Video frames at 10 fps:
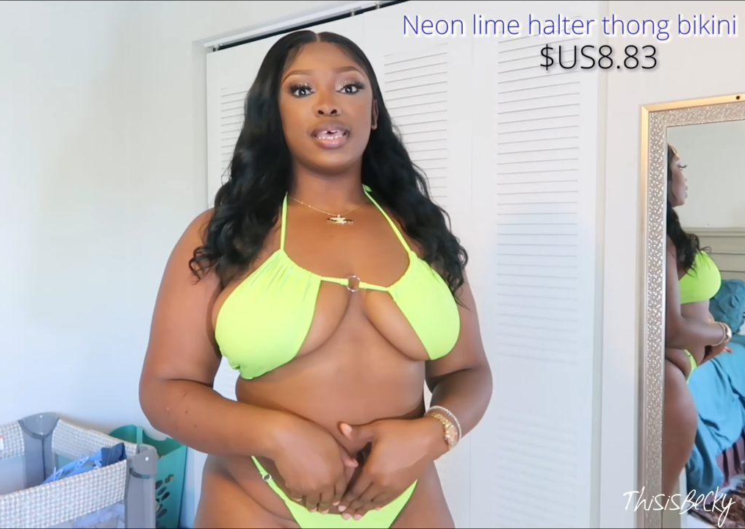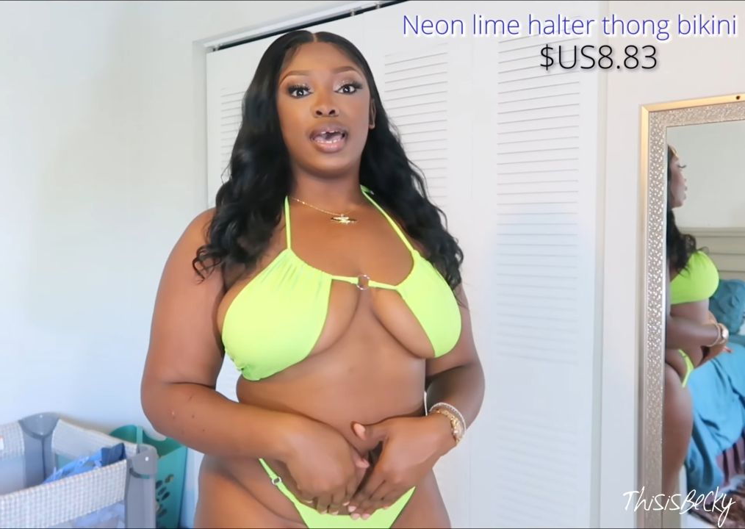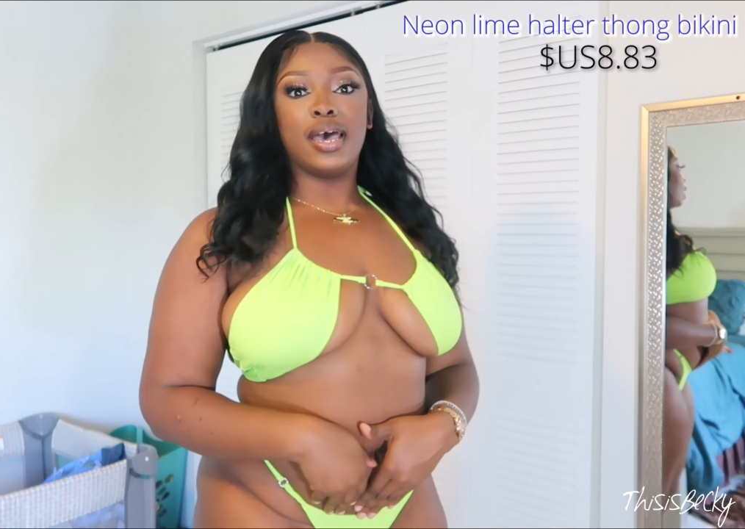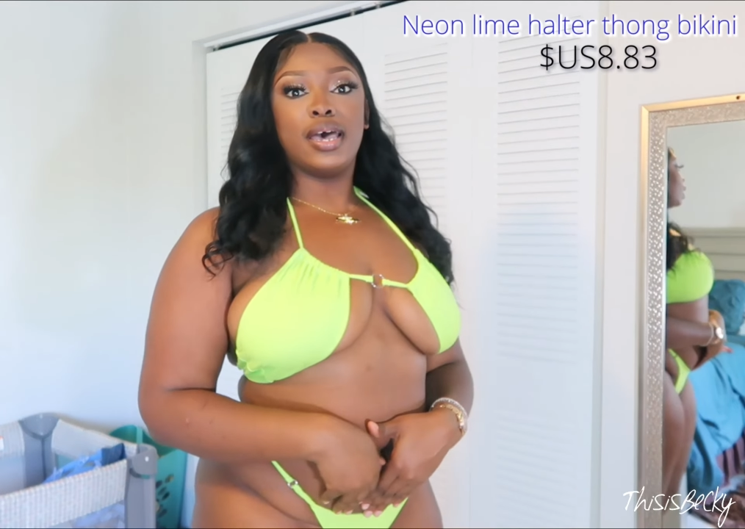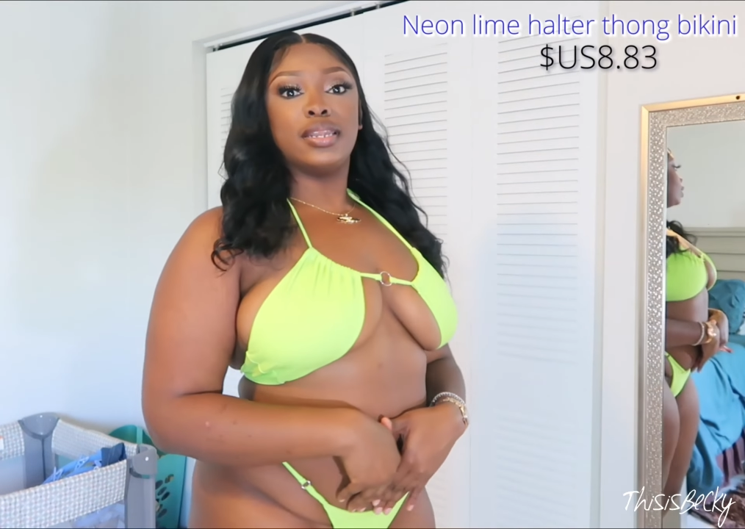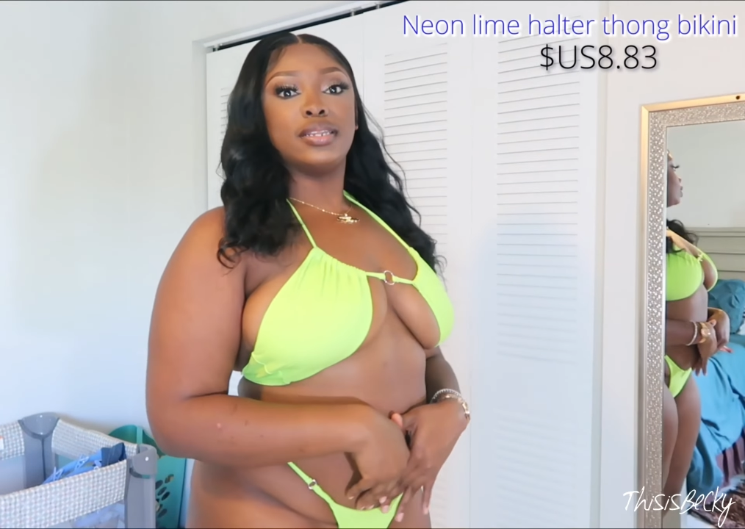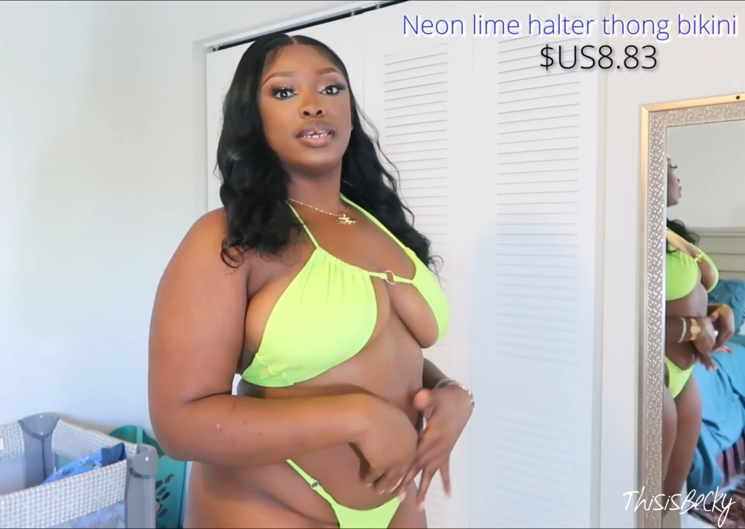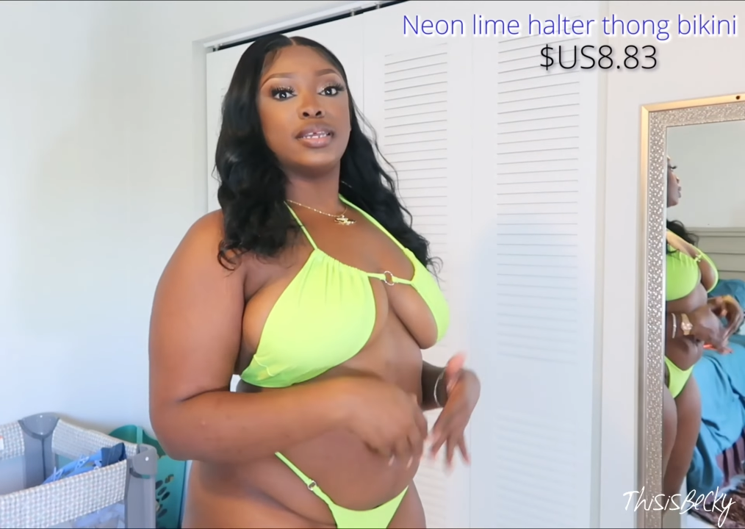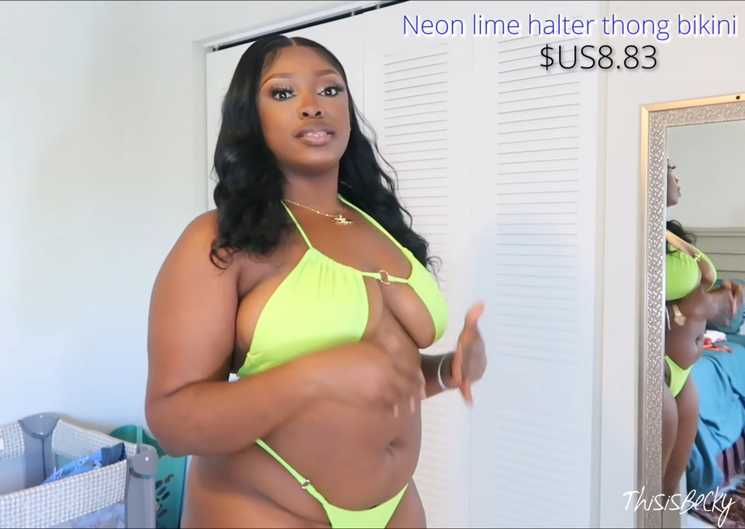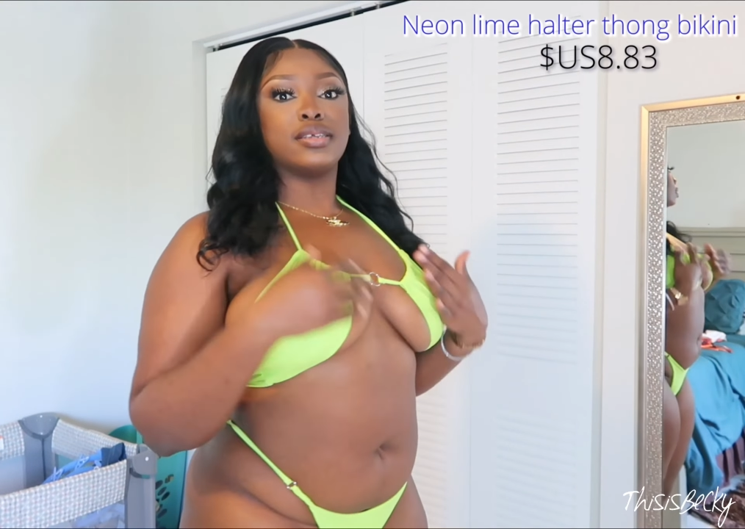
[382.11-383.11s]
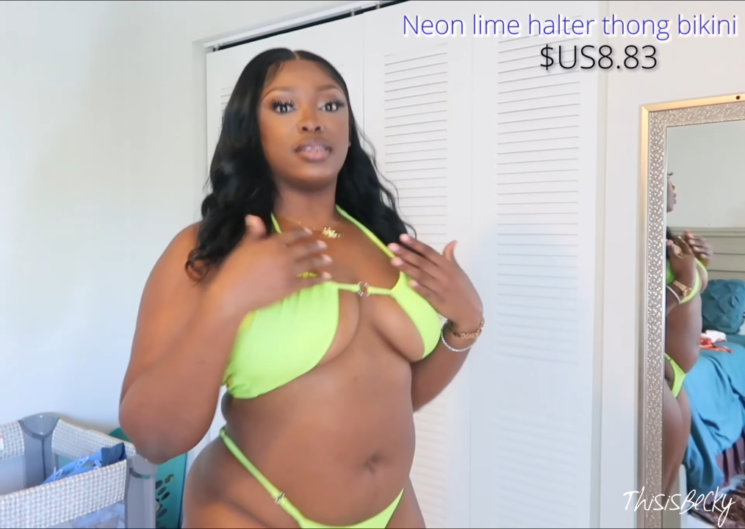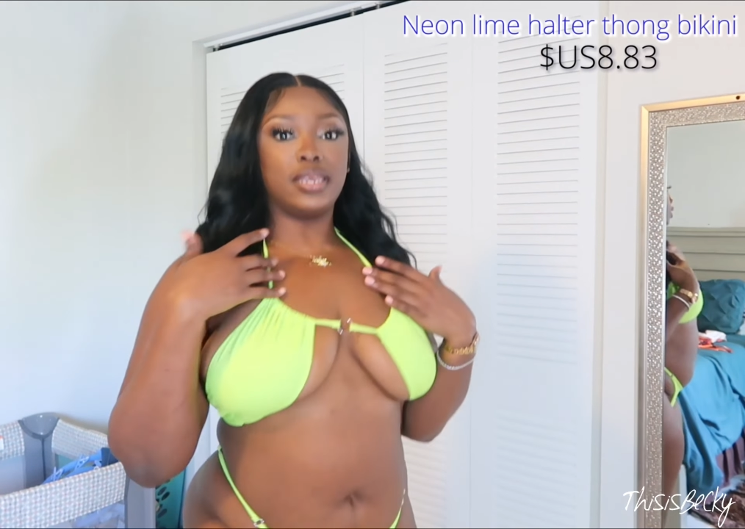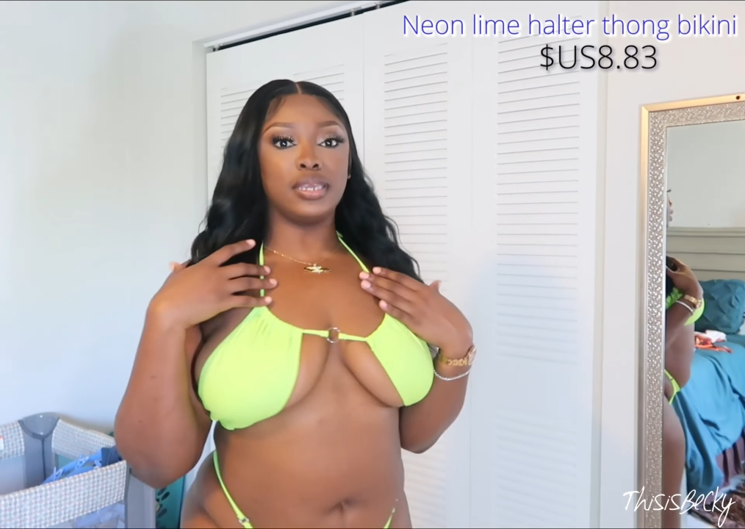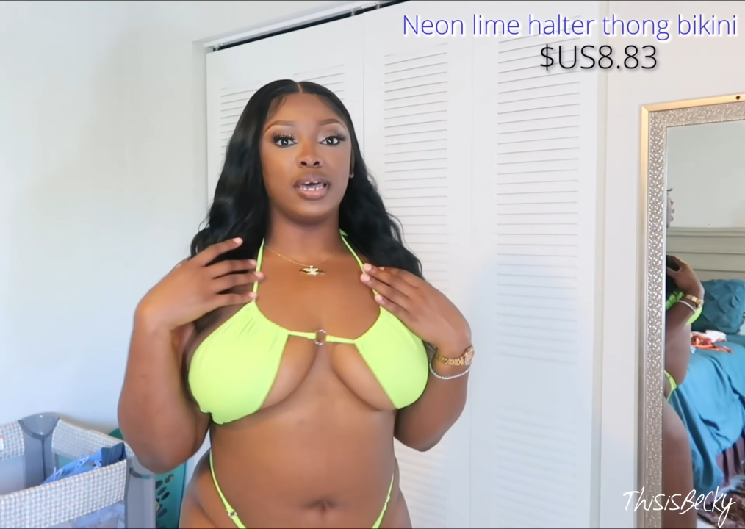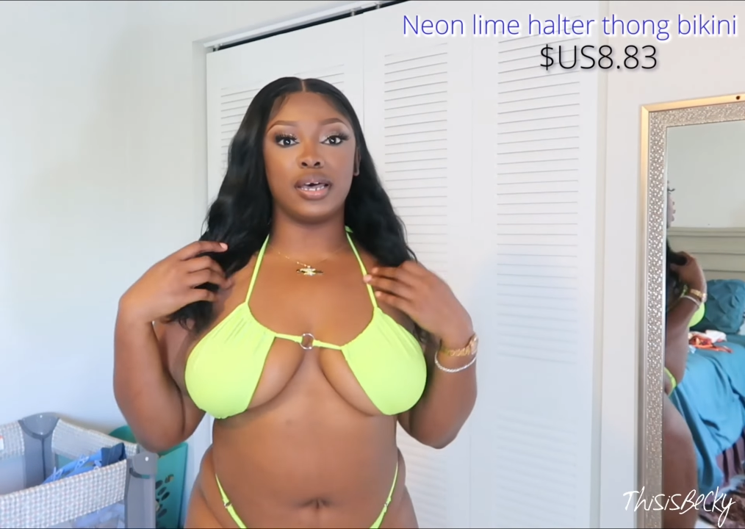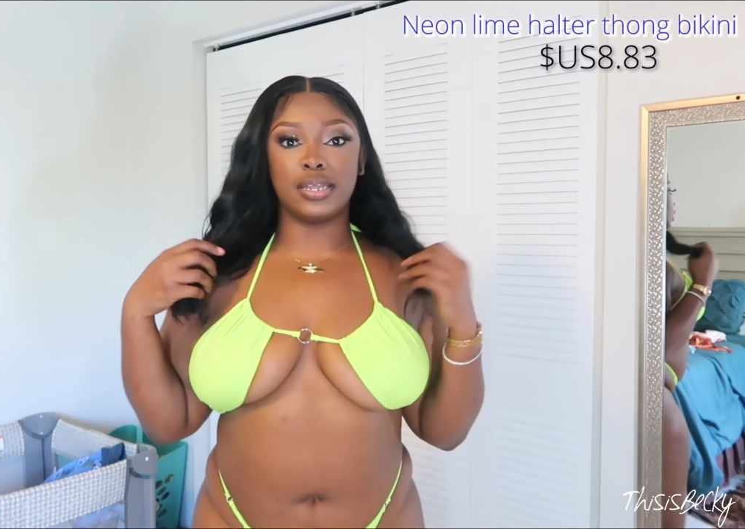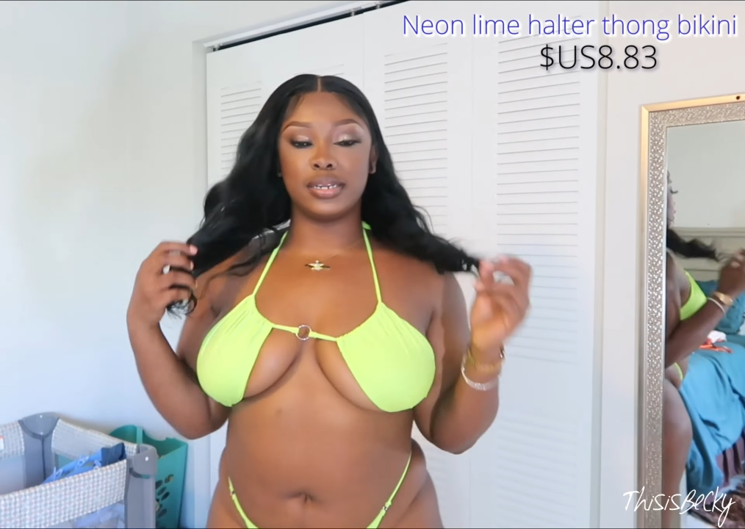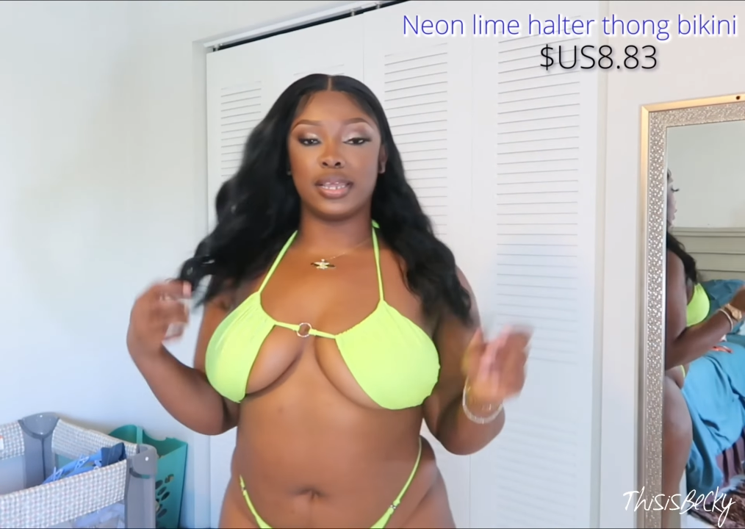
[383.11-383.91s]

and it's neon.